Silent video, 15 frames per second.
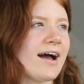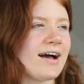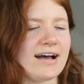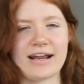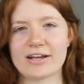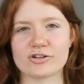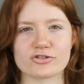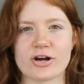
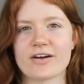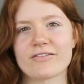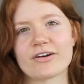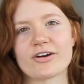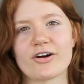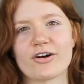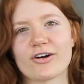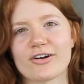I didn't try very
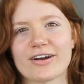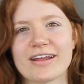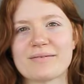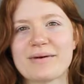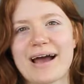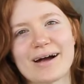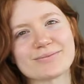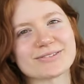hard in
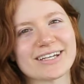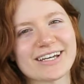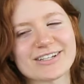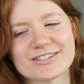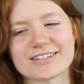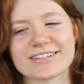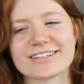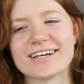my
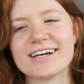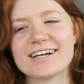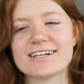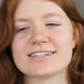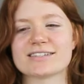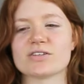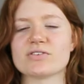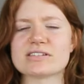application.
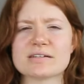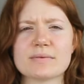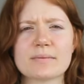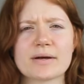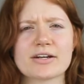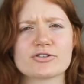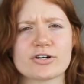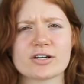So this time I'm
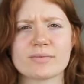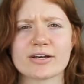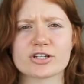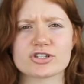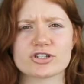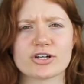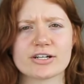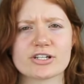going to try to make
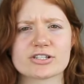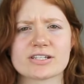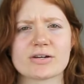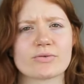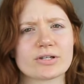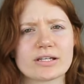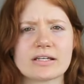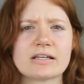sure I just get
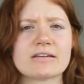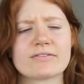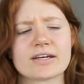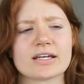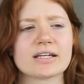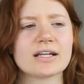really even.